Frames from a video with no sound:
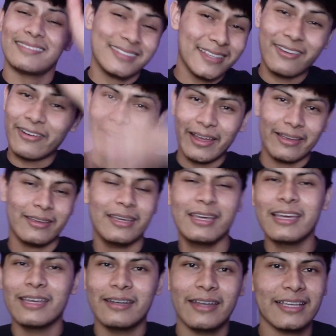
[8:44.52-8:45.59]
it's all right.
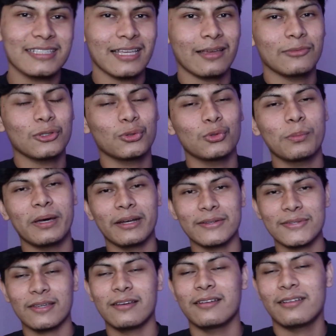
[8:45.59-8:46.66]
Next time you'll do better,
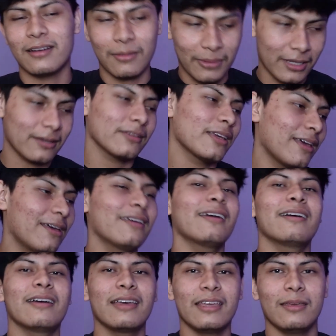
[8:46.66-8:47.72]
son. And I'm like, yeah,
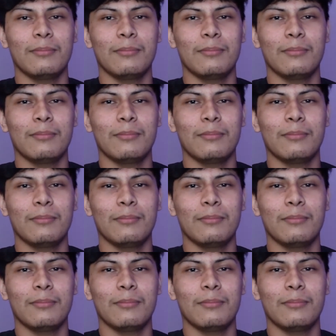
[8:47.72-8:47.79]
yeah.